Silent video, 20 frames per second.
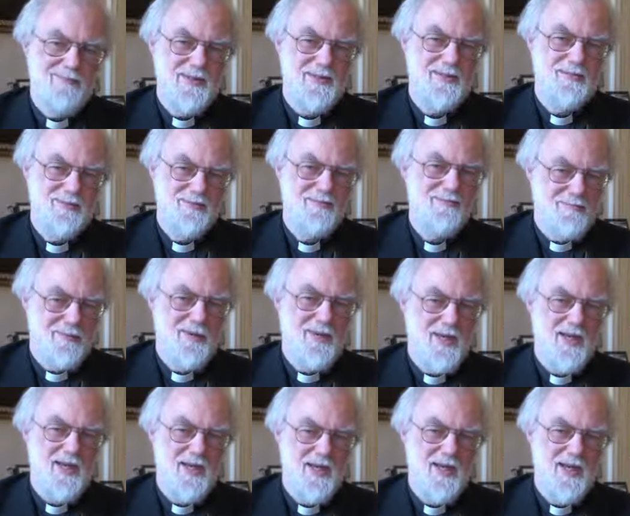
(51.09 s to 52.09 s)
You know,
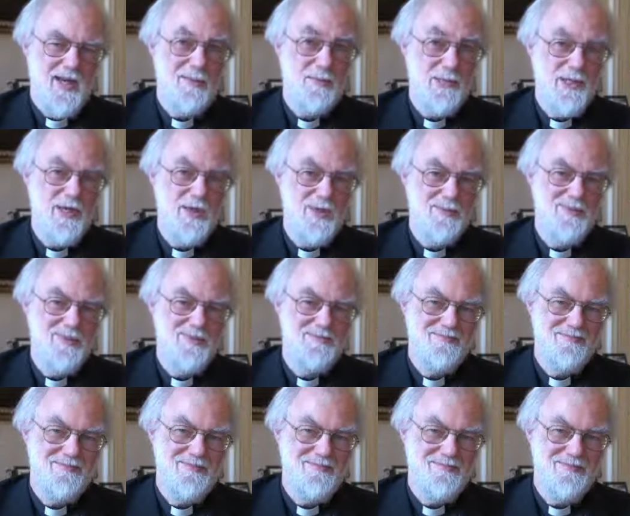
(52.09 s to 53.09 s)
I'm at home.
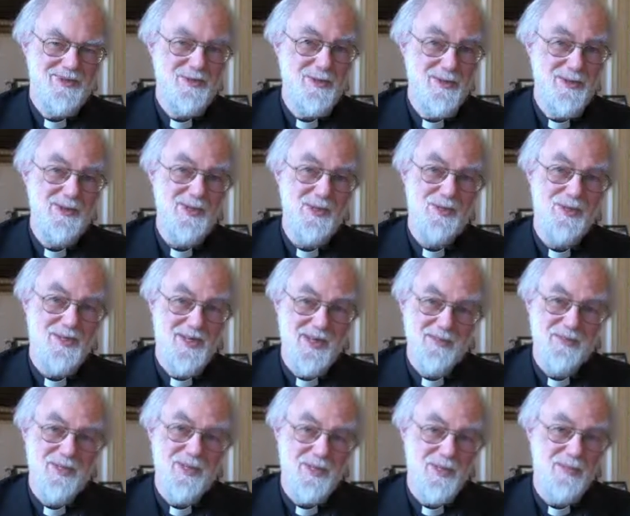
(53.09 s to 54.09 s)
Knock on the door and I'll
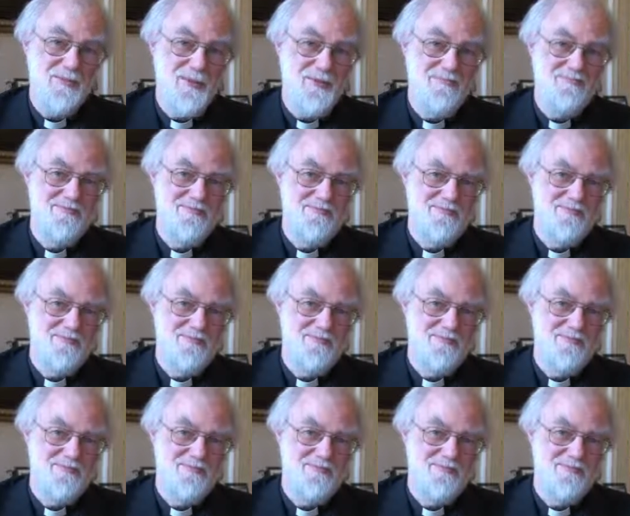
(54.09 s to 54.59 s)
try and open.